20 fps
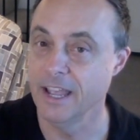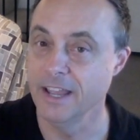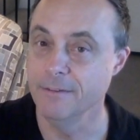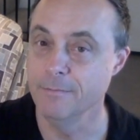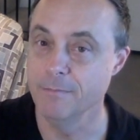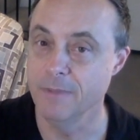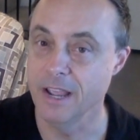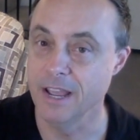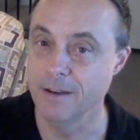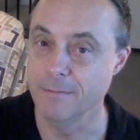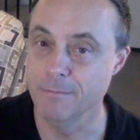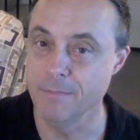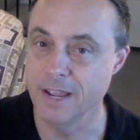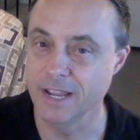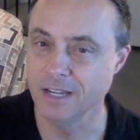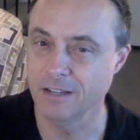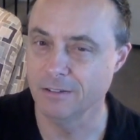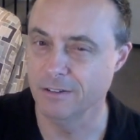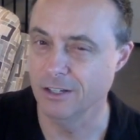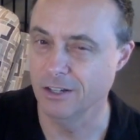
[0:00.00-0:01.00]
and
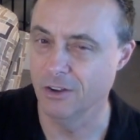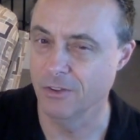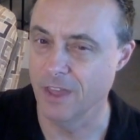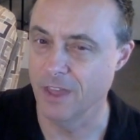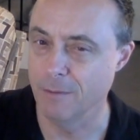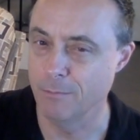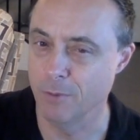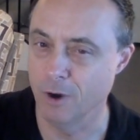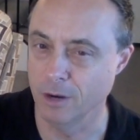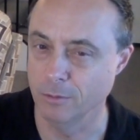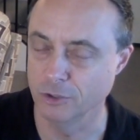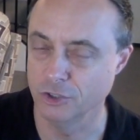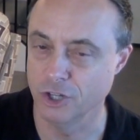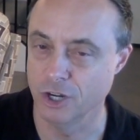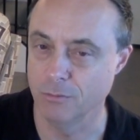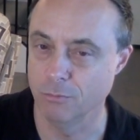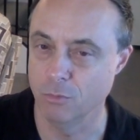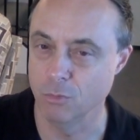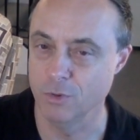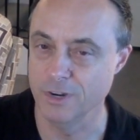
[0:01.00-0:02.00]
make, you know, that
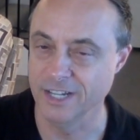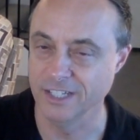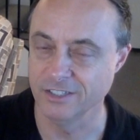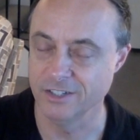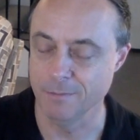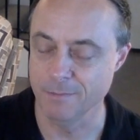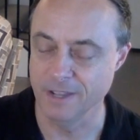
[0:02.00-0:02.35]
barbershop ring,